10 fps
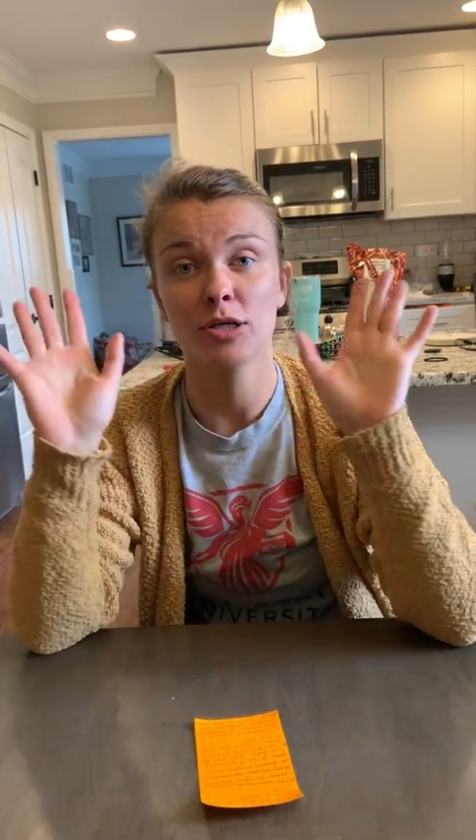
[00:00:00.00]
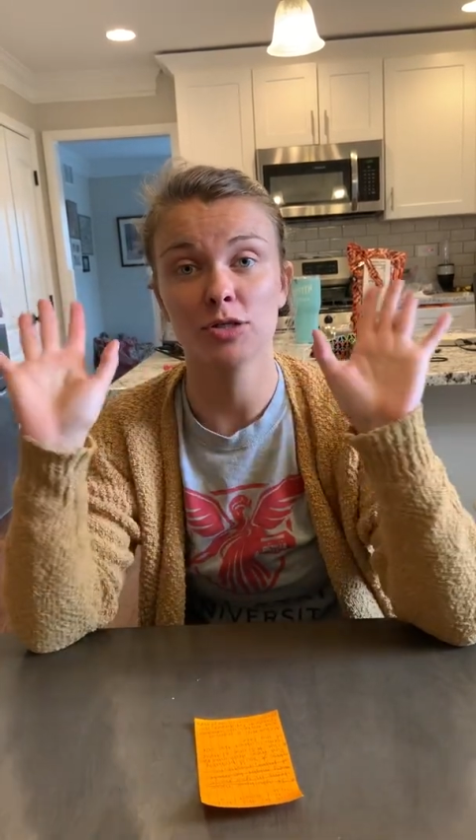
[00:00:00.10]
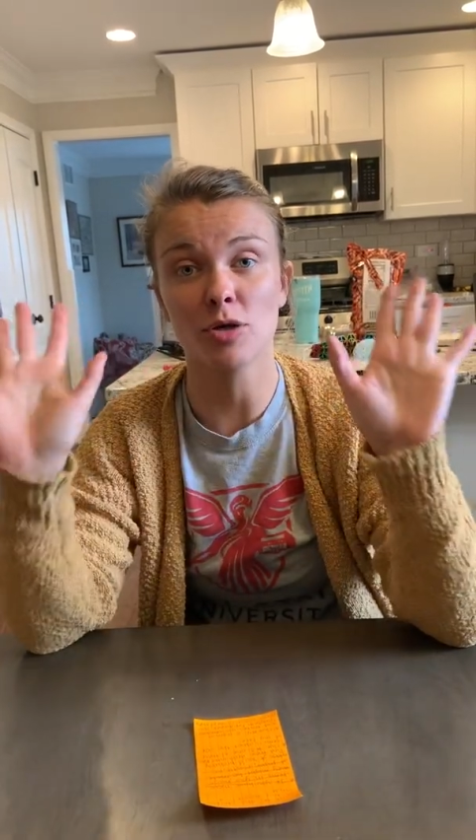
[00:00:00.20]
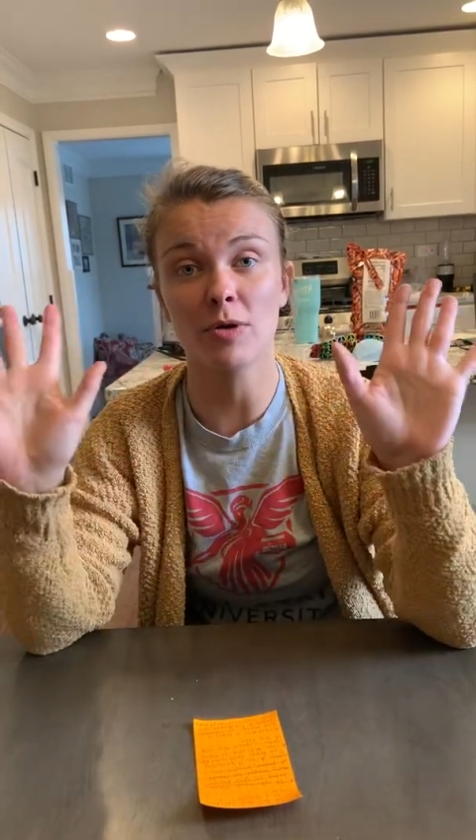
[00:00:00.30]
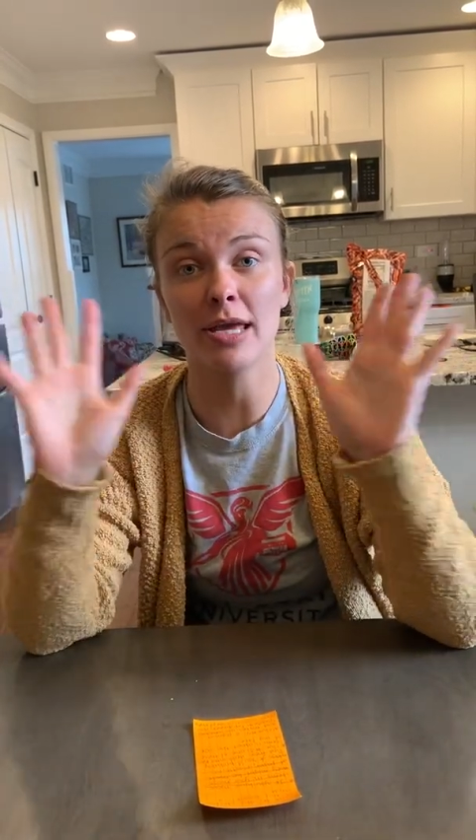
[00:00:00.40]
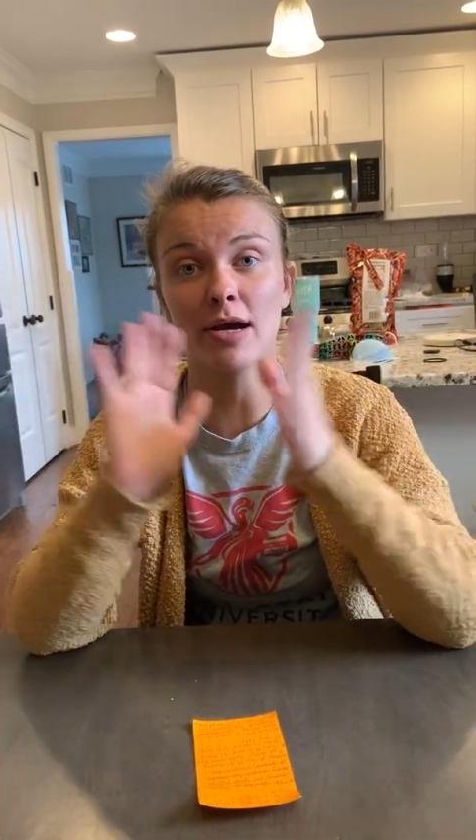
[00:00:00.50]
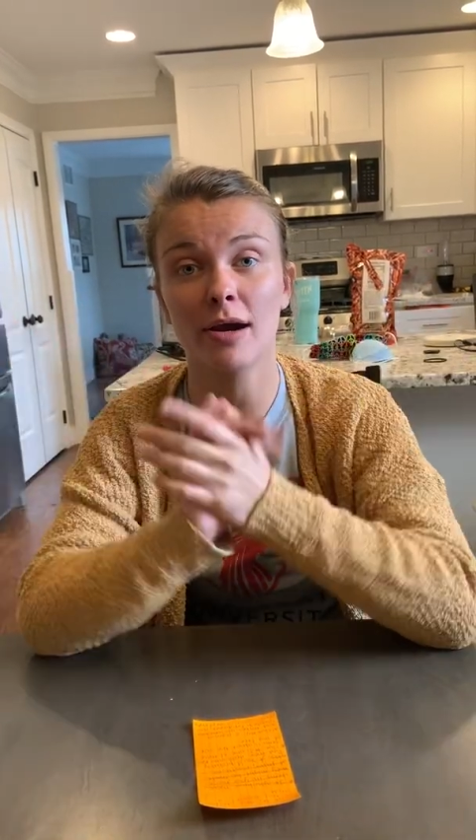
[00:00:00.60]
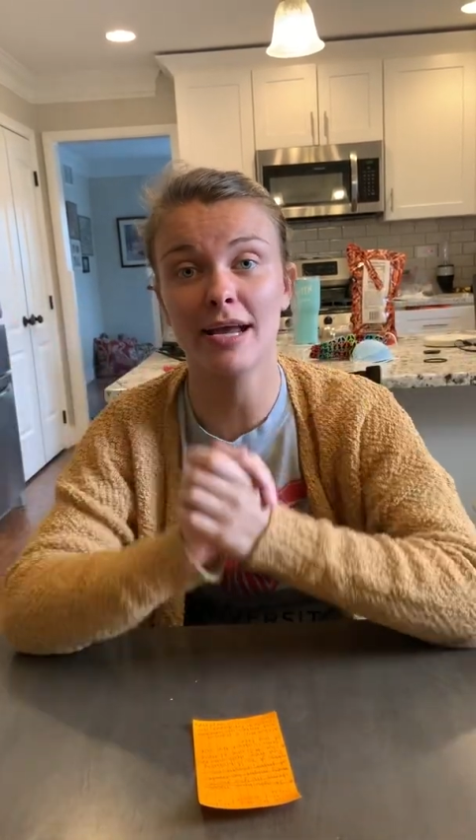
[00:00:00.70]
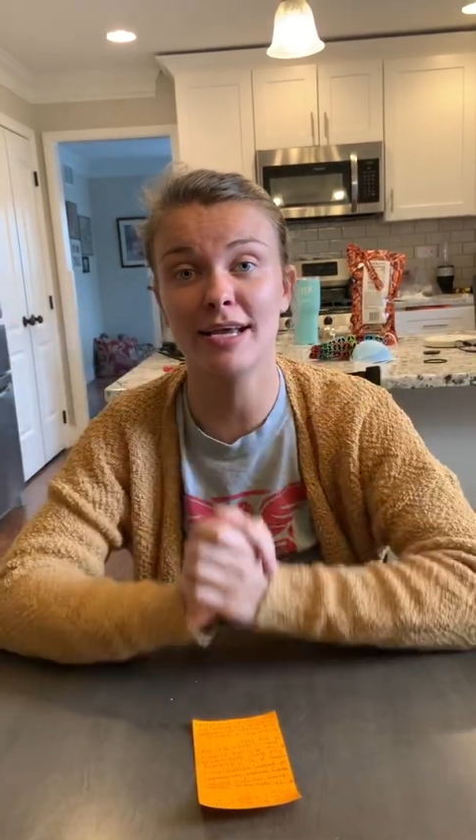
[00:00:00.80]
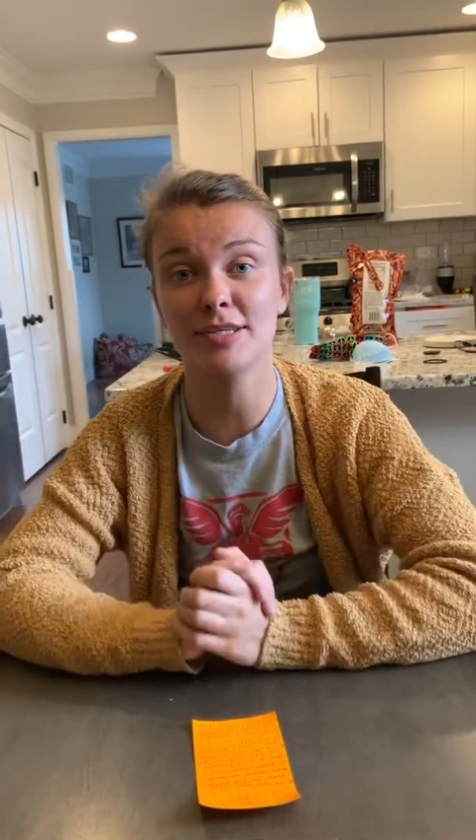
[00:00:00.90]
So here
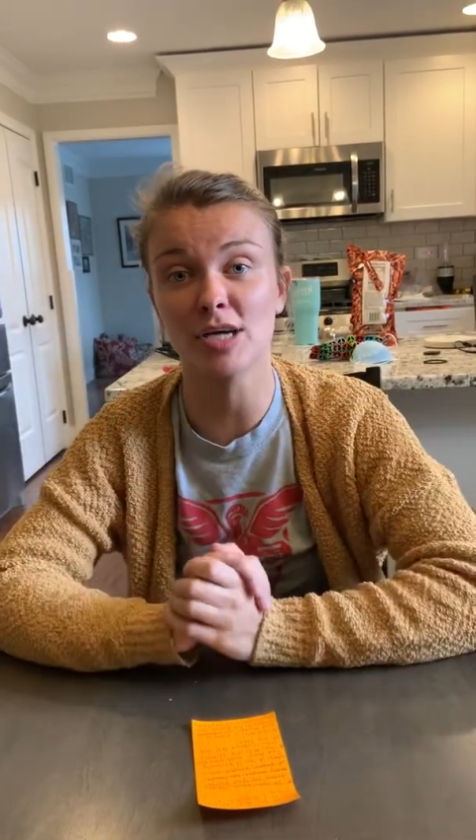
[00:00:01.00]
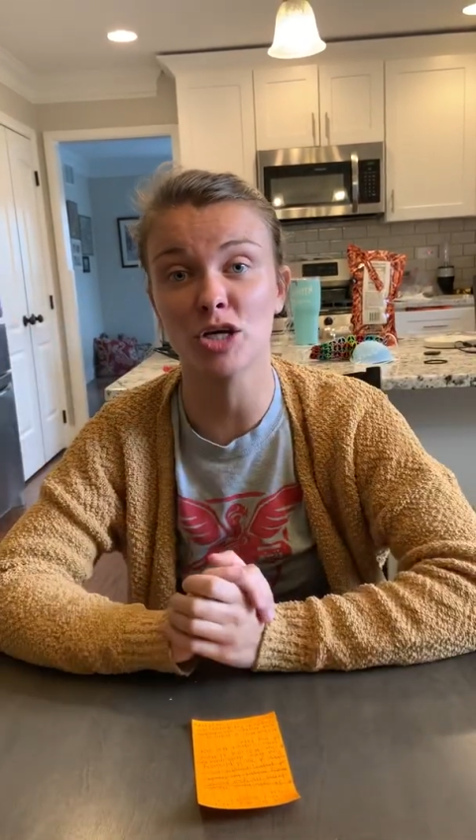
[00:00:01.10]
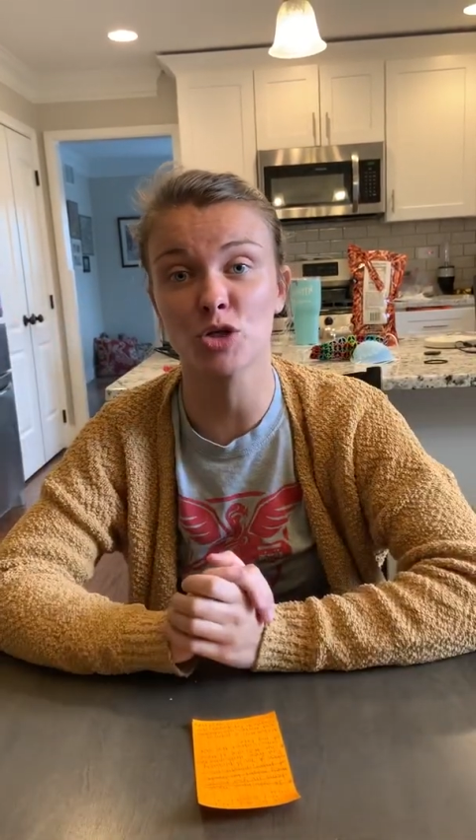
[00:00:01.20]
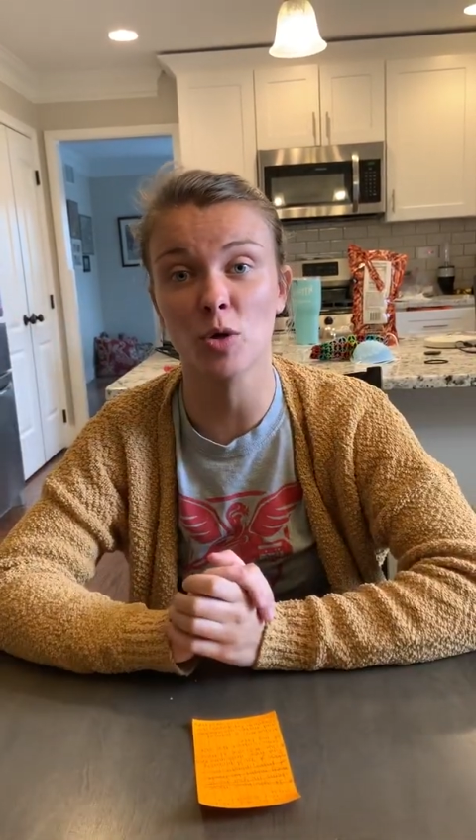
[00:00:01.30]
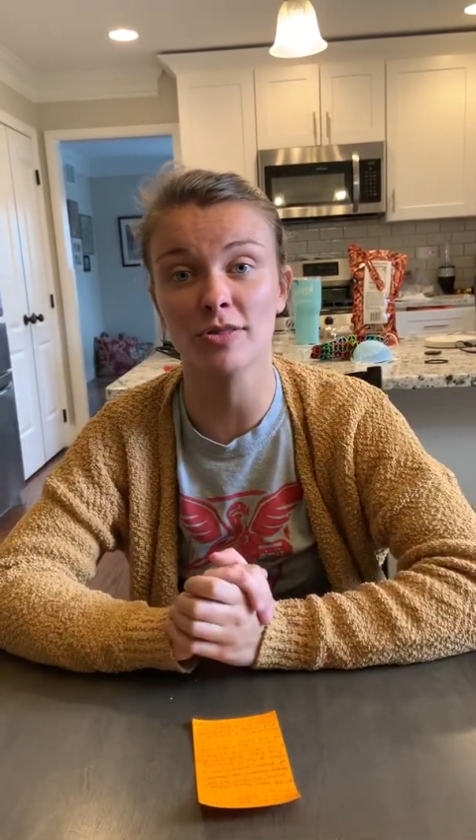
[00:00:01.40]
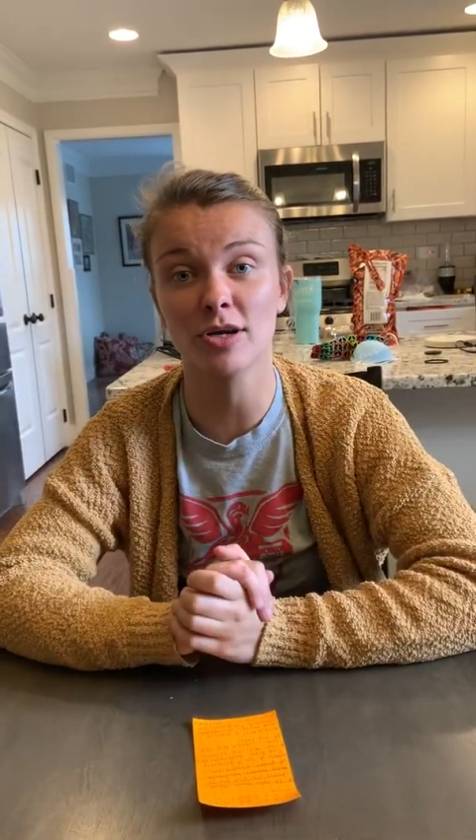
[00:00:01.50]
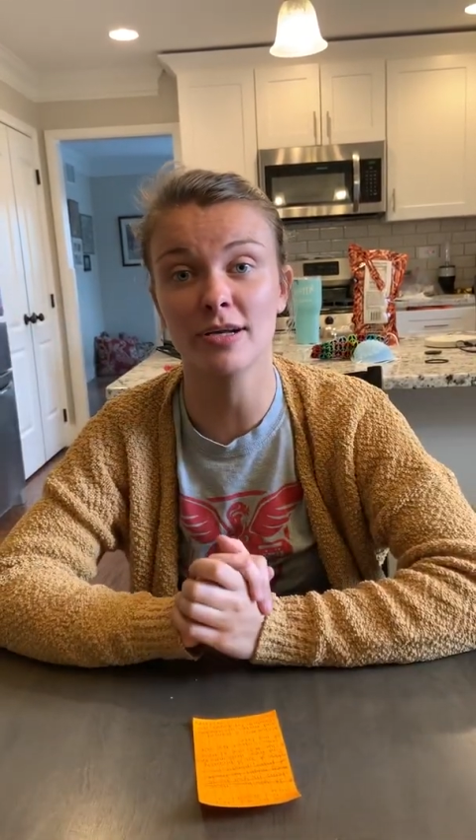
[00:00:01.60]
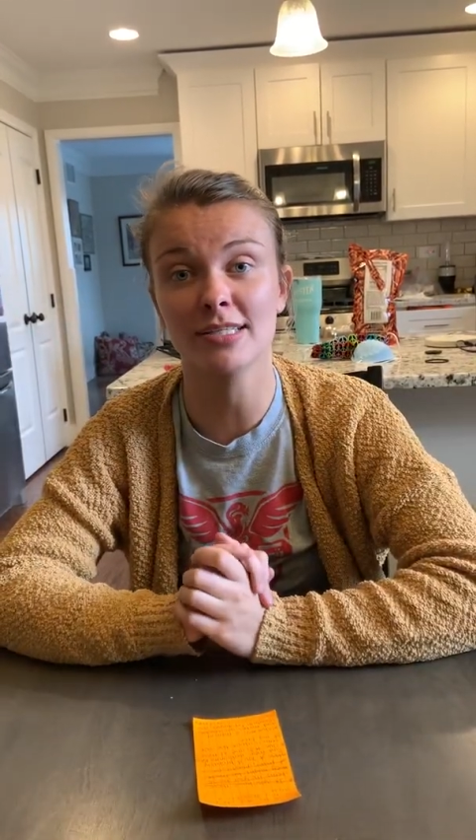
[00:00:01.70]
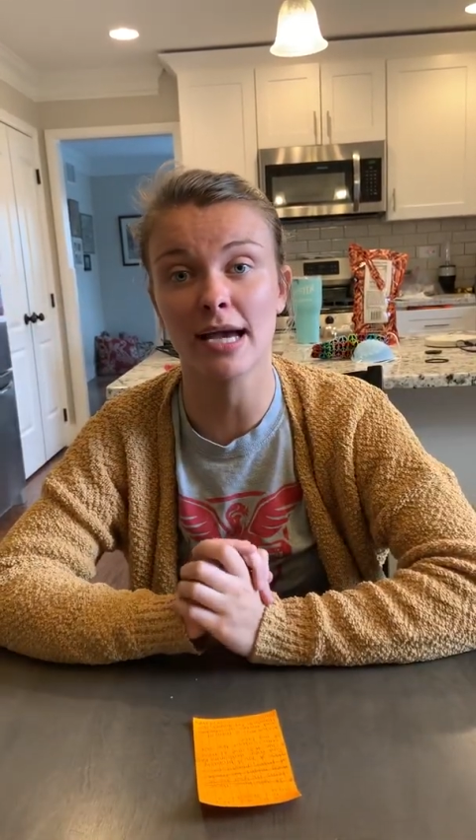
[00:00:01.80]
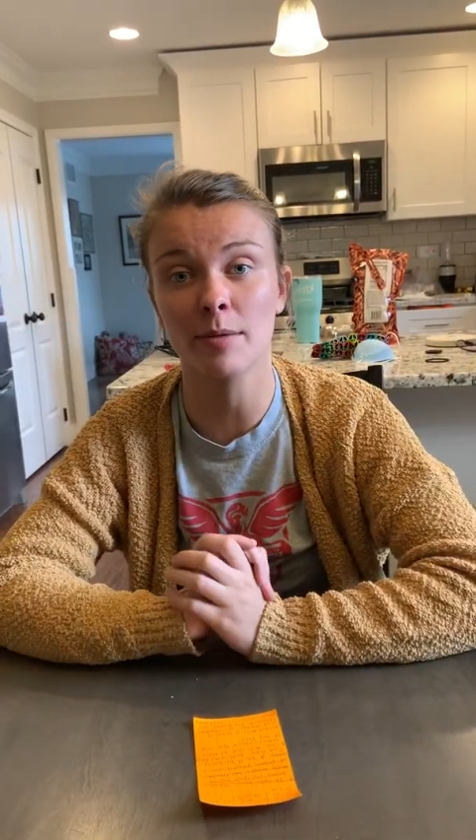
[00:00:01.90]
is a short
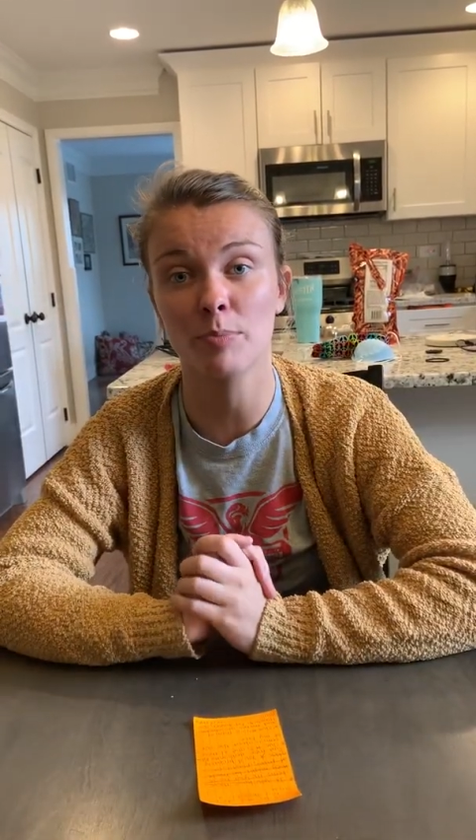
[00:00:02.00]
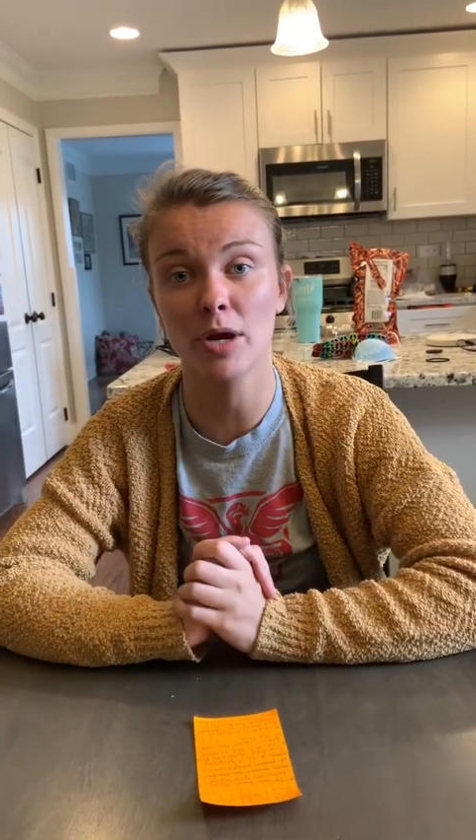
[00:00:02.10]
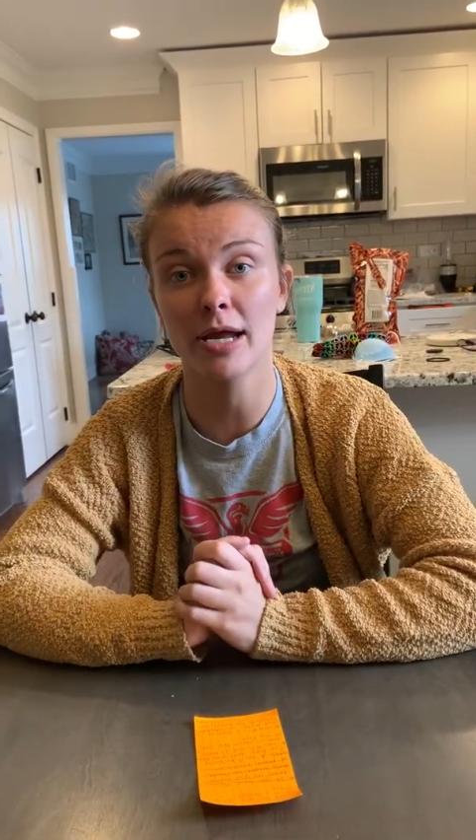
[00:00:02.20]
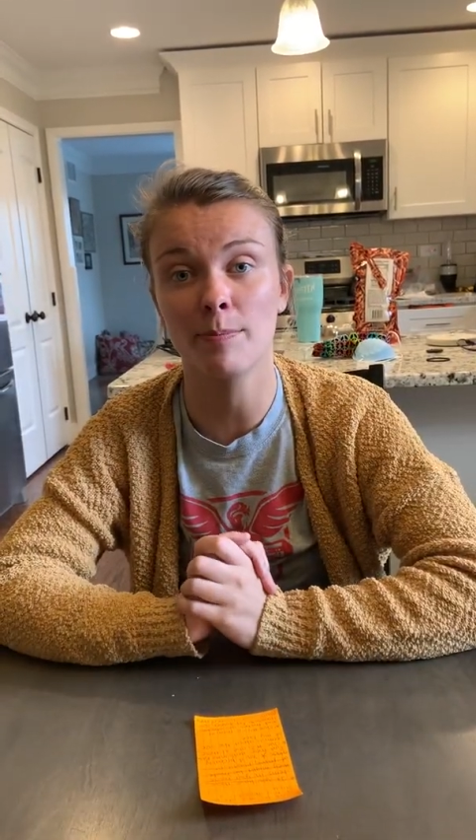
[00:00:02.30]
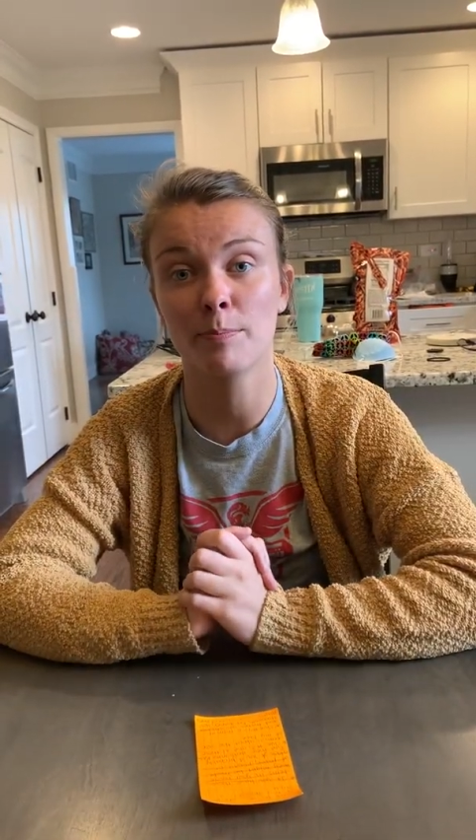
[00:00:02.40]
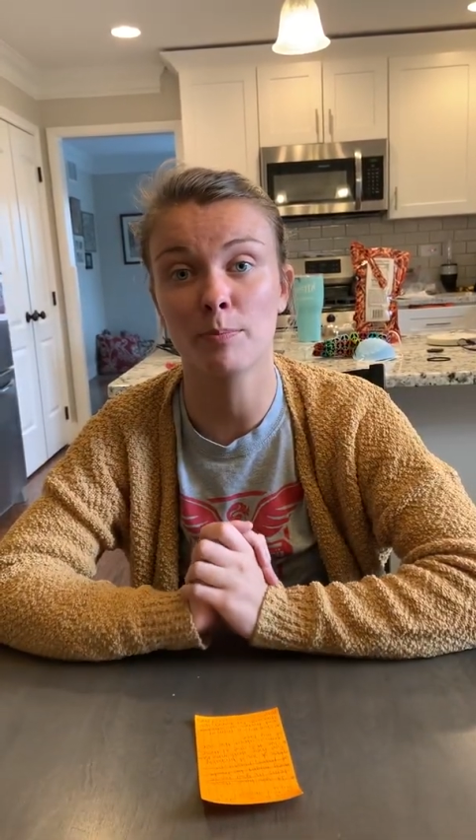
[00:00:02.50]
30-second break